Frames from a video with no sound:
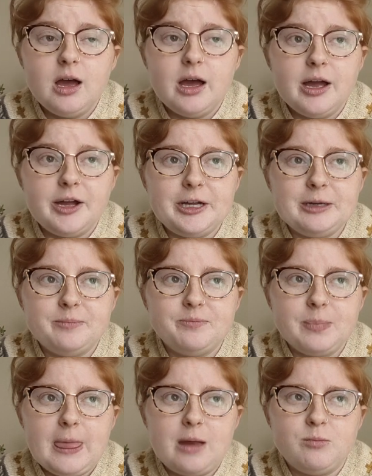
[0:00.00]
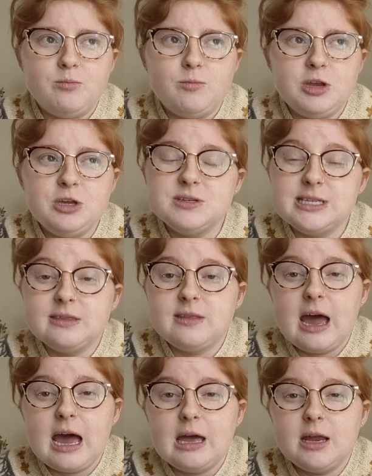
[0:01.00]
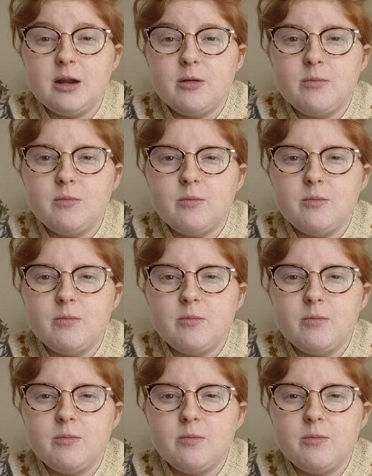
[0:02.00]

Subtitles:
I'm using that